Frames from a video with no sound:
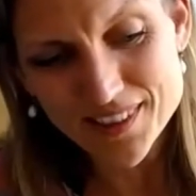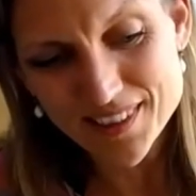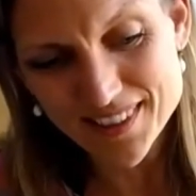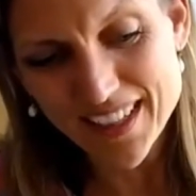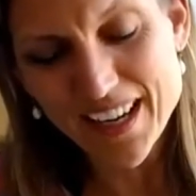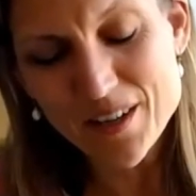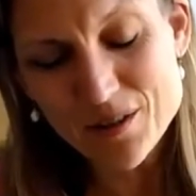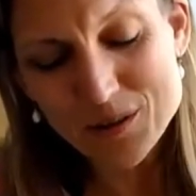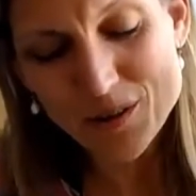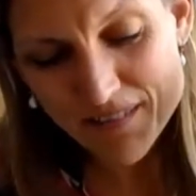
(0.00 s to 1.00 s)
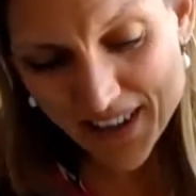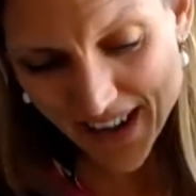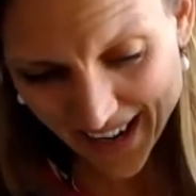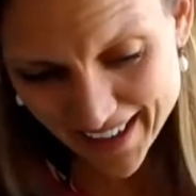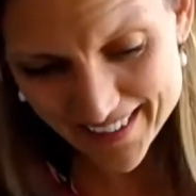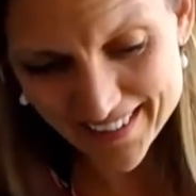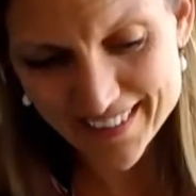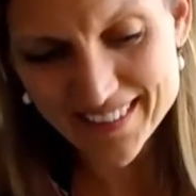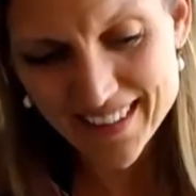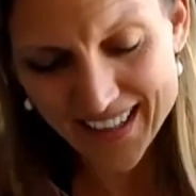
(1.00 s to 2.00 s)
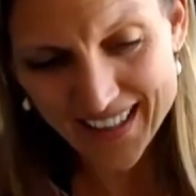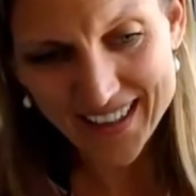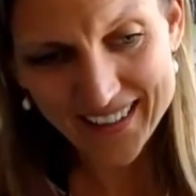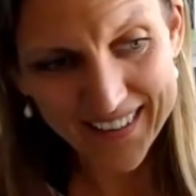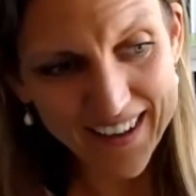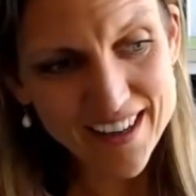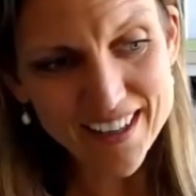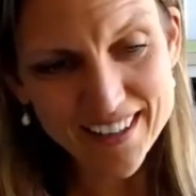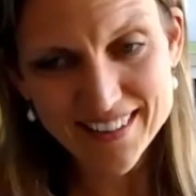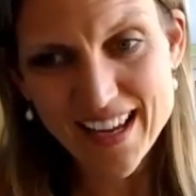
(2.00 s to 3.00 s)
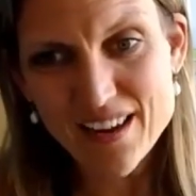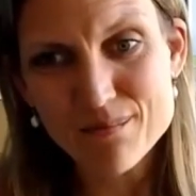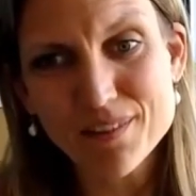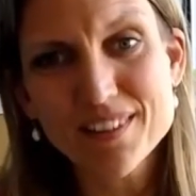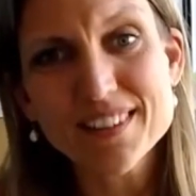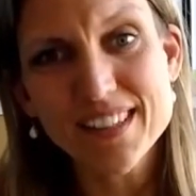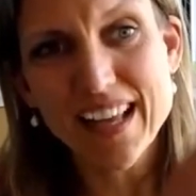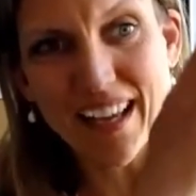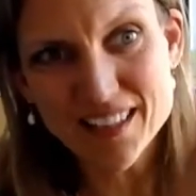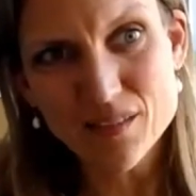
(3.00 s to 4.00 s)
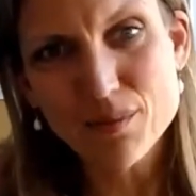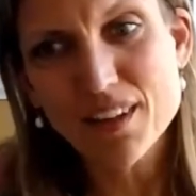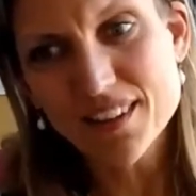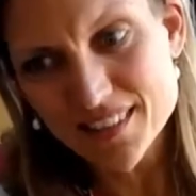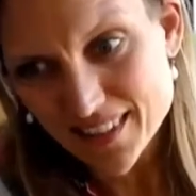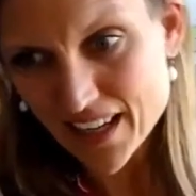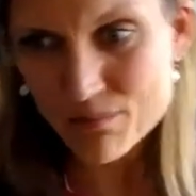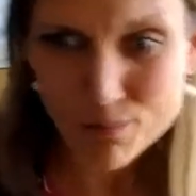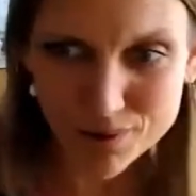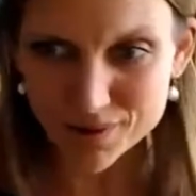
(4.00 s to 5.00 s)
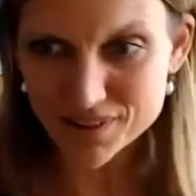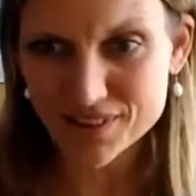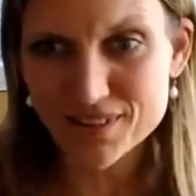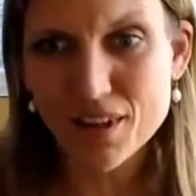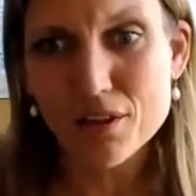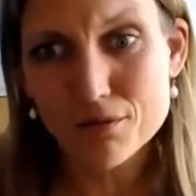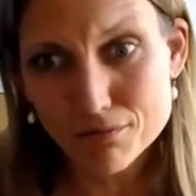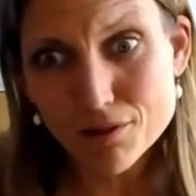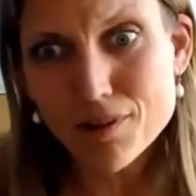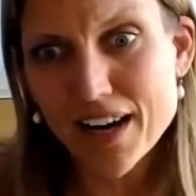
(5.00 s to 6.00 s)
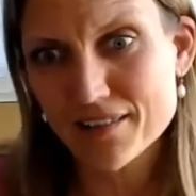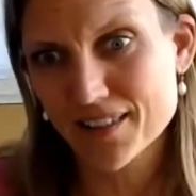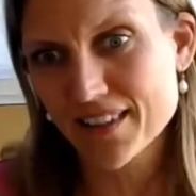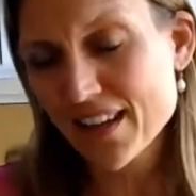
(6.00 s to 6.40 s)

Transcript: to say, whoever handles the heart samples, it has to be the same person throughout.